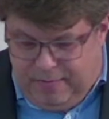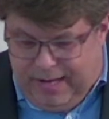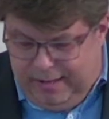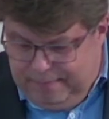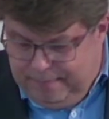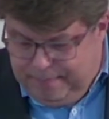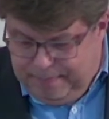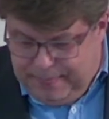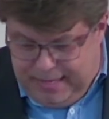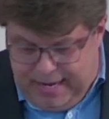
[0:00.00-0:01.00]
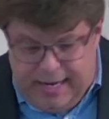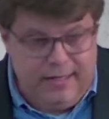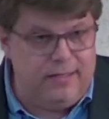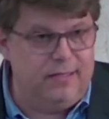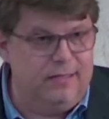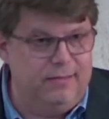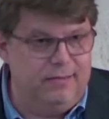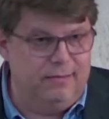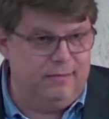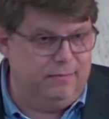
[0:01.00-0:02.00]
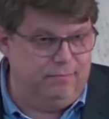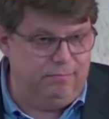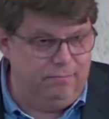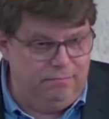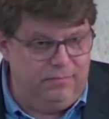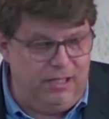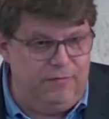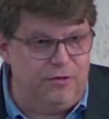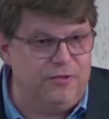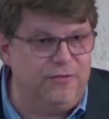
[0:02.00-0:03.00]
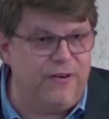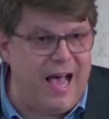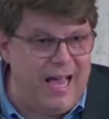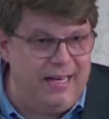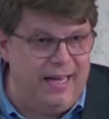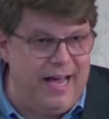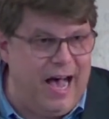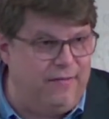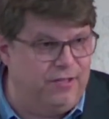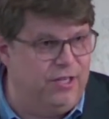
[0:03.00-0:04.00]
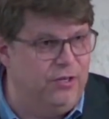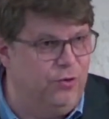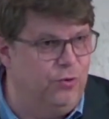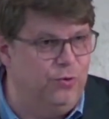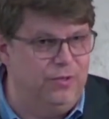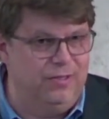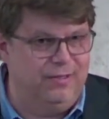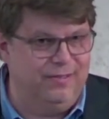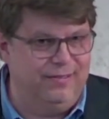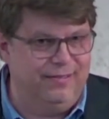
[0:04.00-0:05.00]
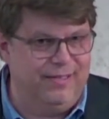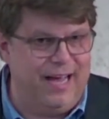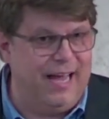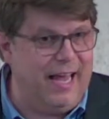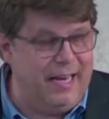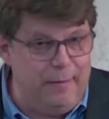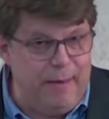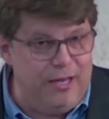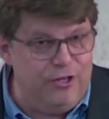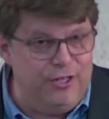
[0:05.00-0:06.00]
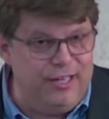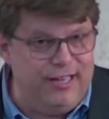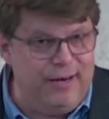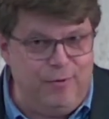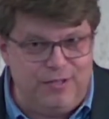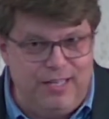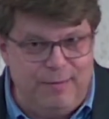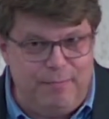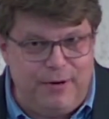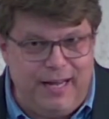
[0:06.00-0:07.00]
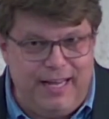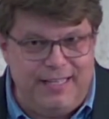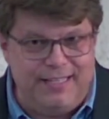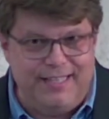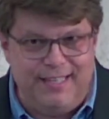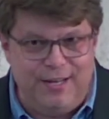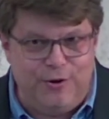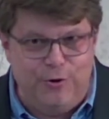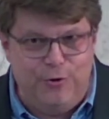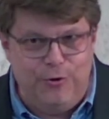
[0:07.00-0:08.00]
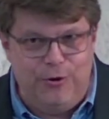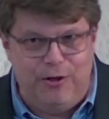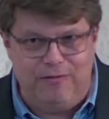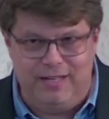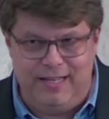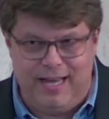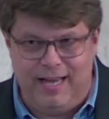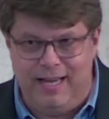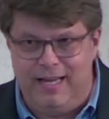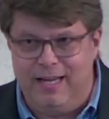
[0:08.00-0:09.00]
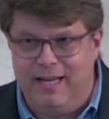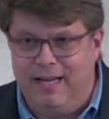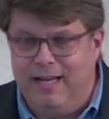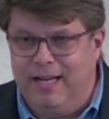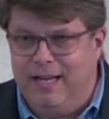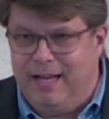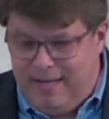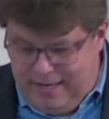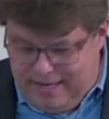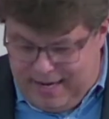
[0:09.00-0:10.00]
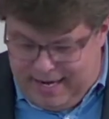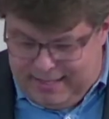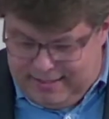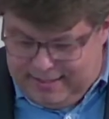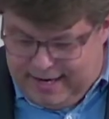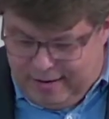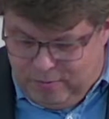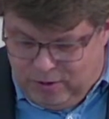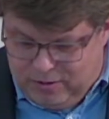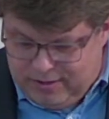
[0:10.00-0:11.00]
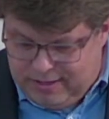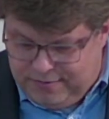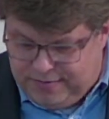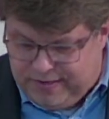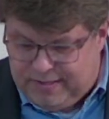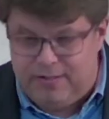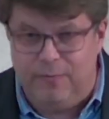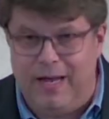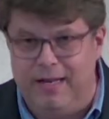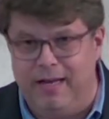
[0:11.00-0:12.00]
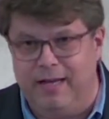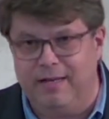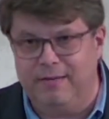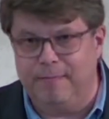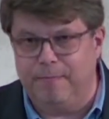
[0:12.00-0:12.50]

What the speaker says: Well, and it was Friday afternoon. I can imagine that there was the breeze in the cool of the day, and there was the first wedding.